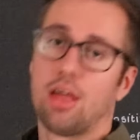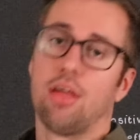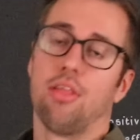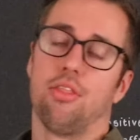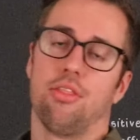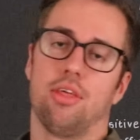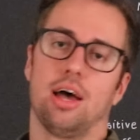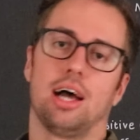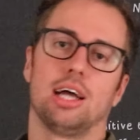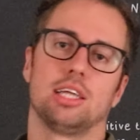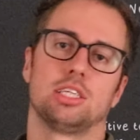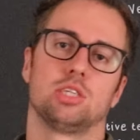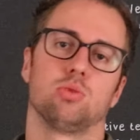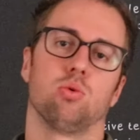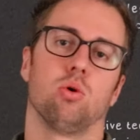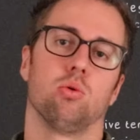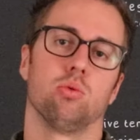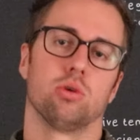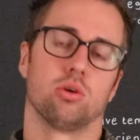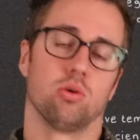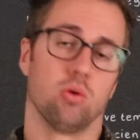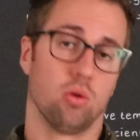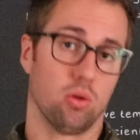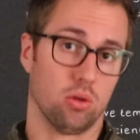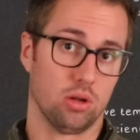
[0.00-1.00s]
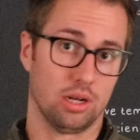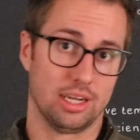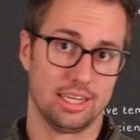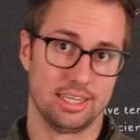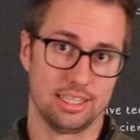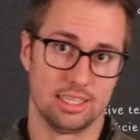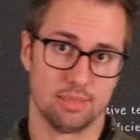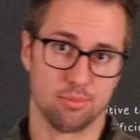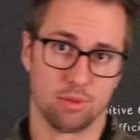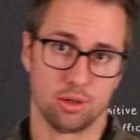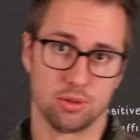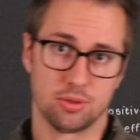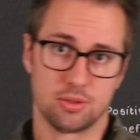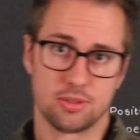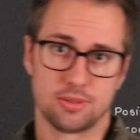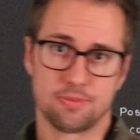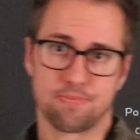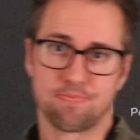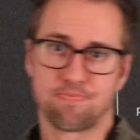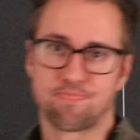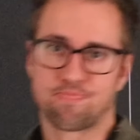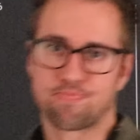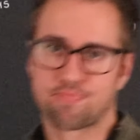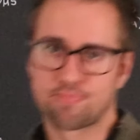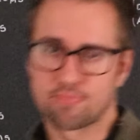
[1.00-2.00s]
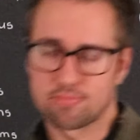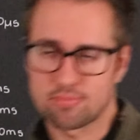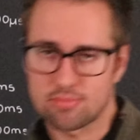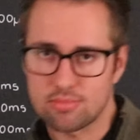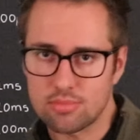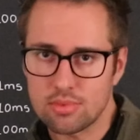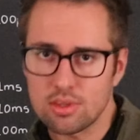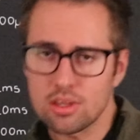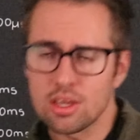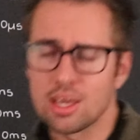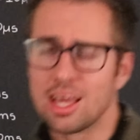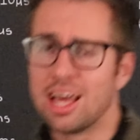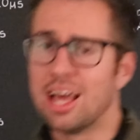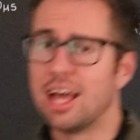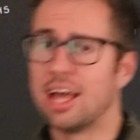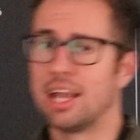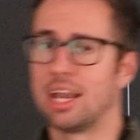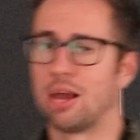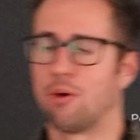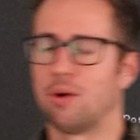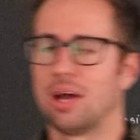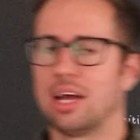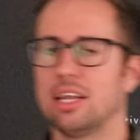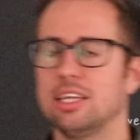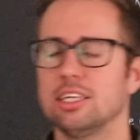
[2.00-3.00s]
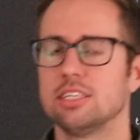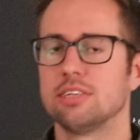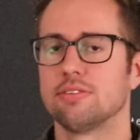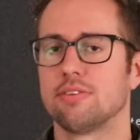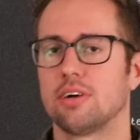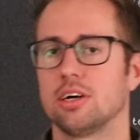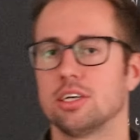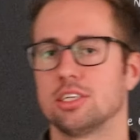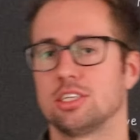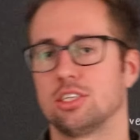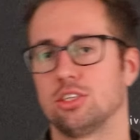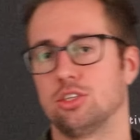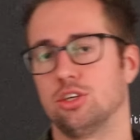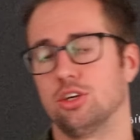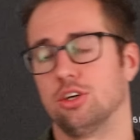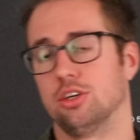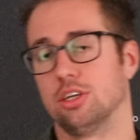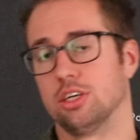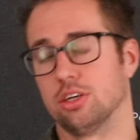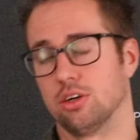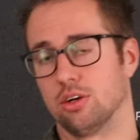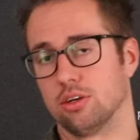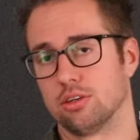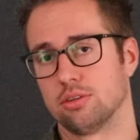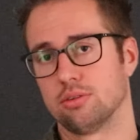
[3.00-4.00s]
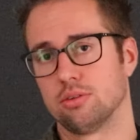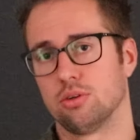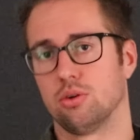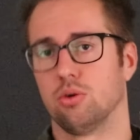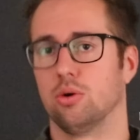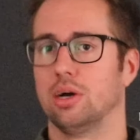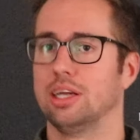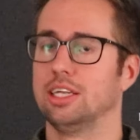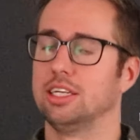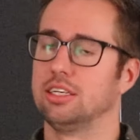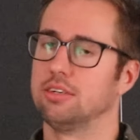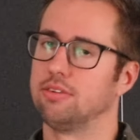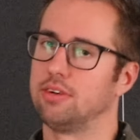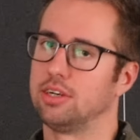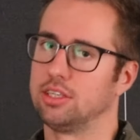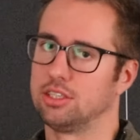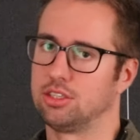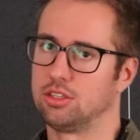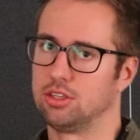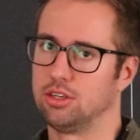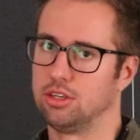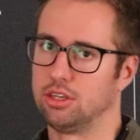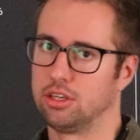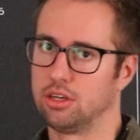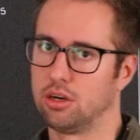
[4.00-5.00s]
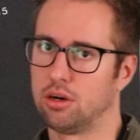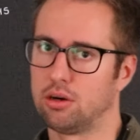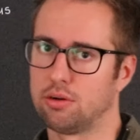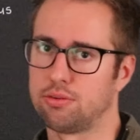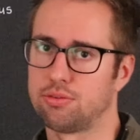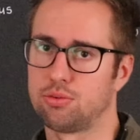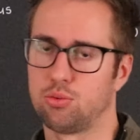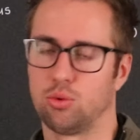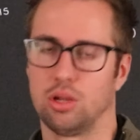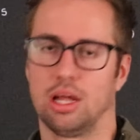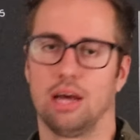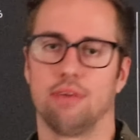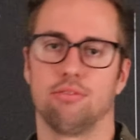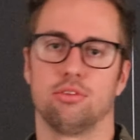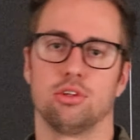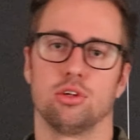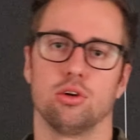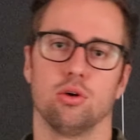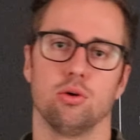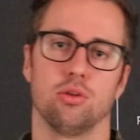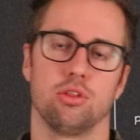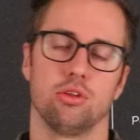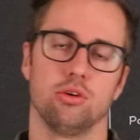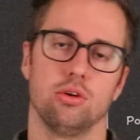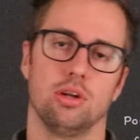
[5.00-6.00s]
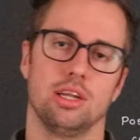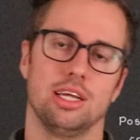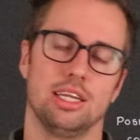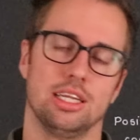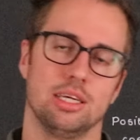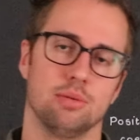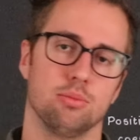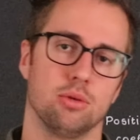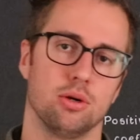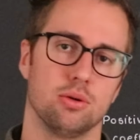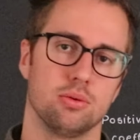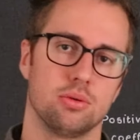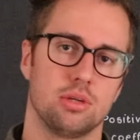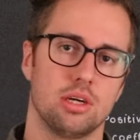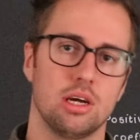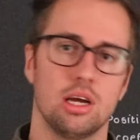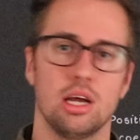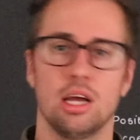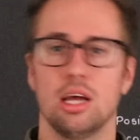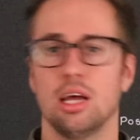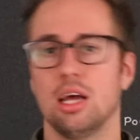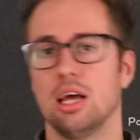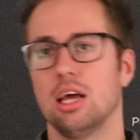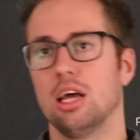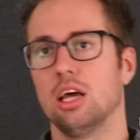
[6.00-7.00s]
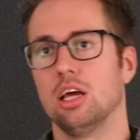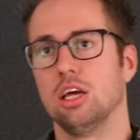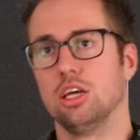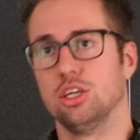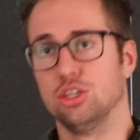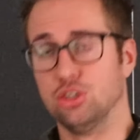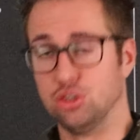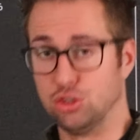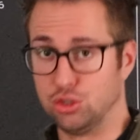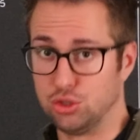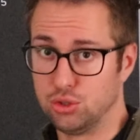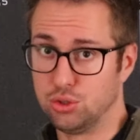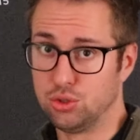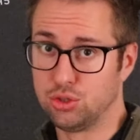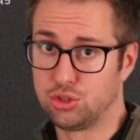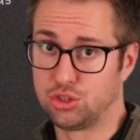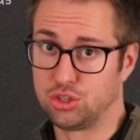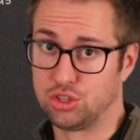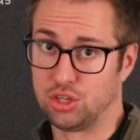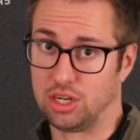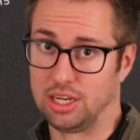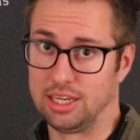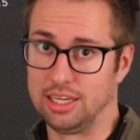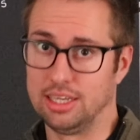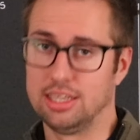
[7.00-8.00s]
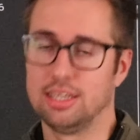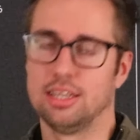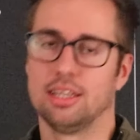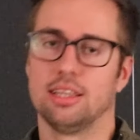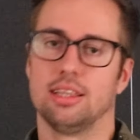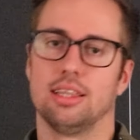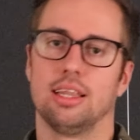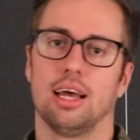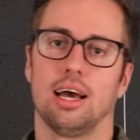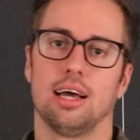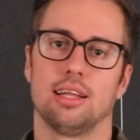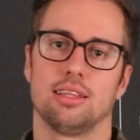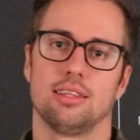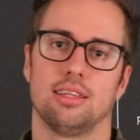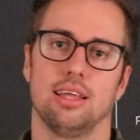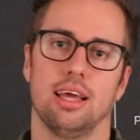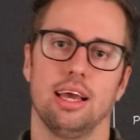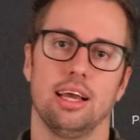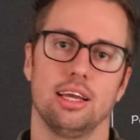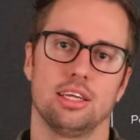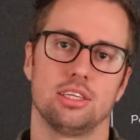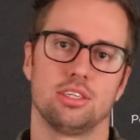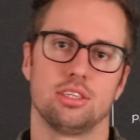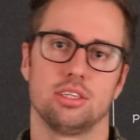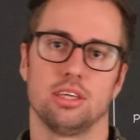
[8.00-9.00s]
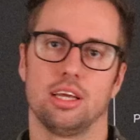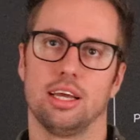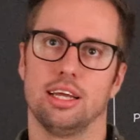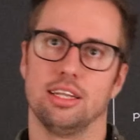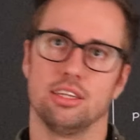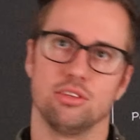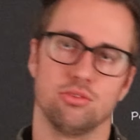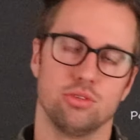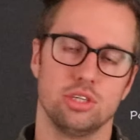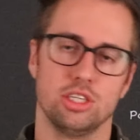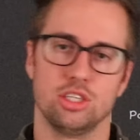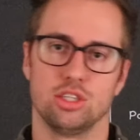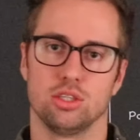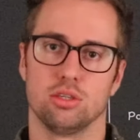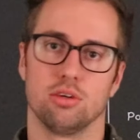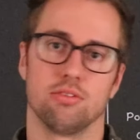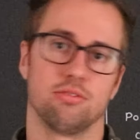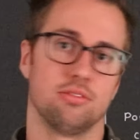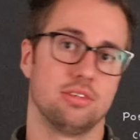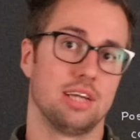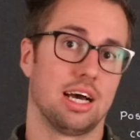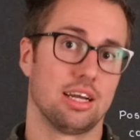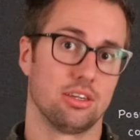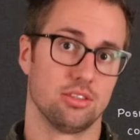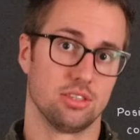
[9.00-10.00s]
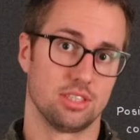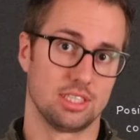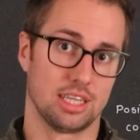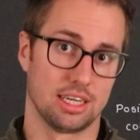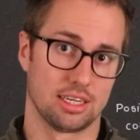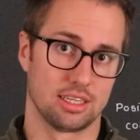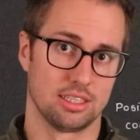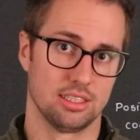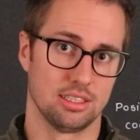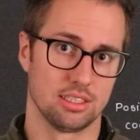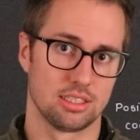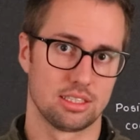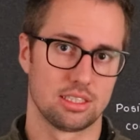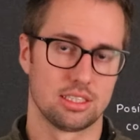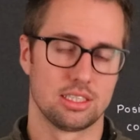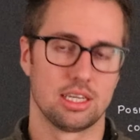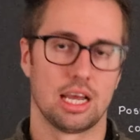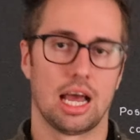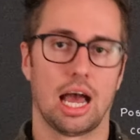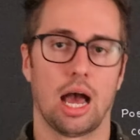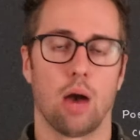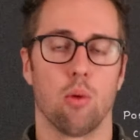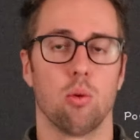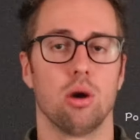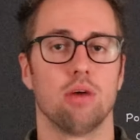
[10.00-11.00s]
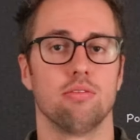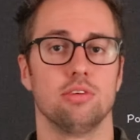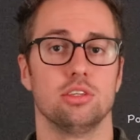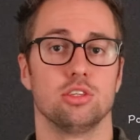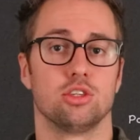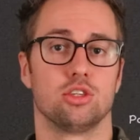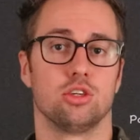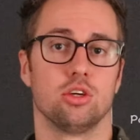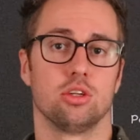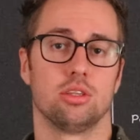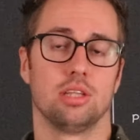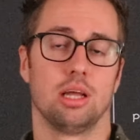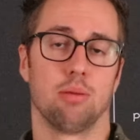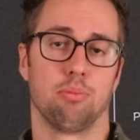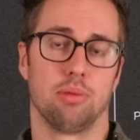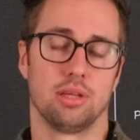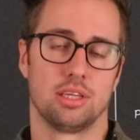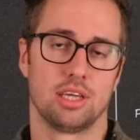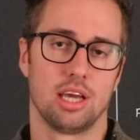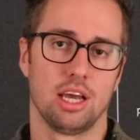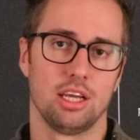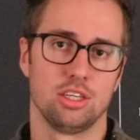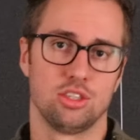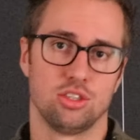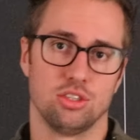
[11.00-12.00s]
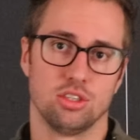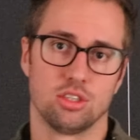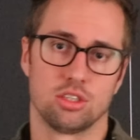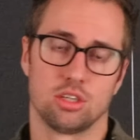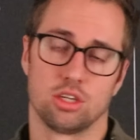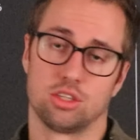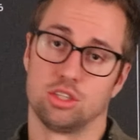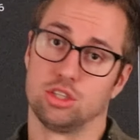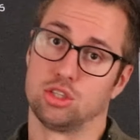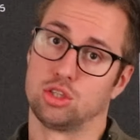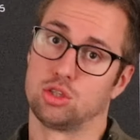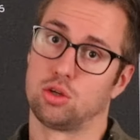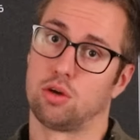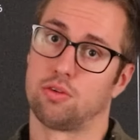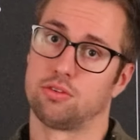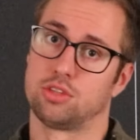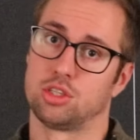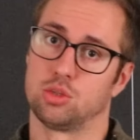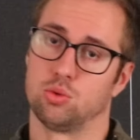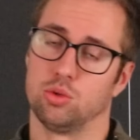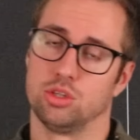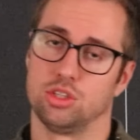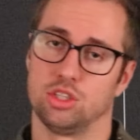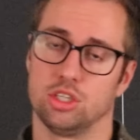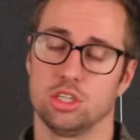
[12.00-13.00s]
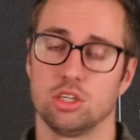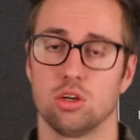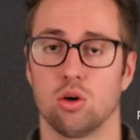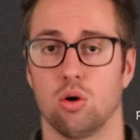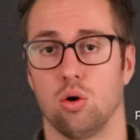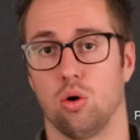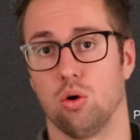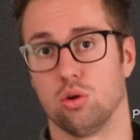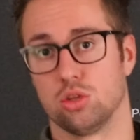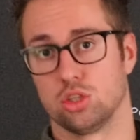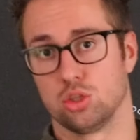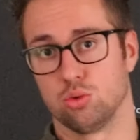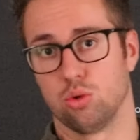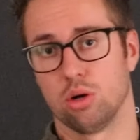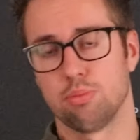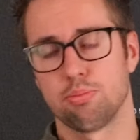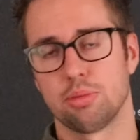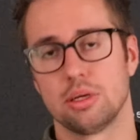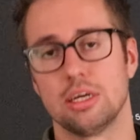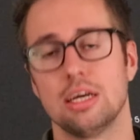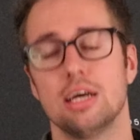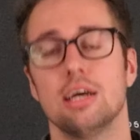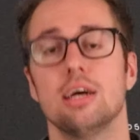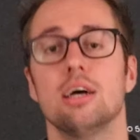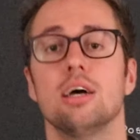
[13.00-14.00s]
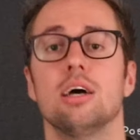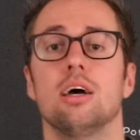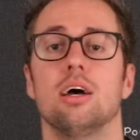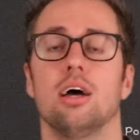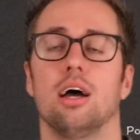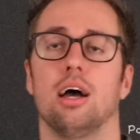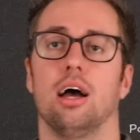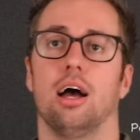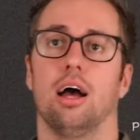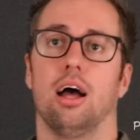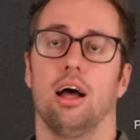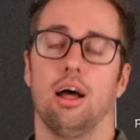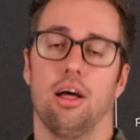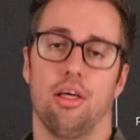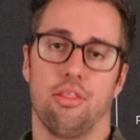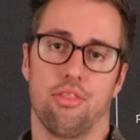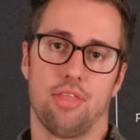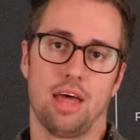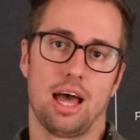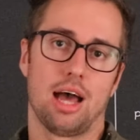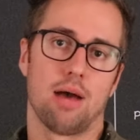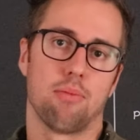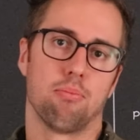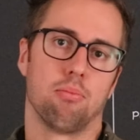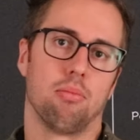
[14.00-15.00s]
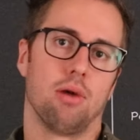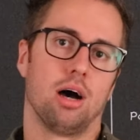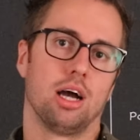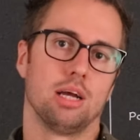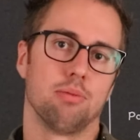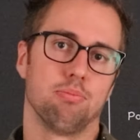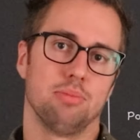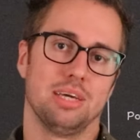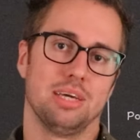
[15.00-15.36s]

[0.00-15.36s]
that's what we call linear mode. Now any device turning on or any device turning off will have to go through linear mode. Usually that takes in the region of nanoseconds. However, in certain applications such as soft switching or hotswap, that might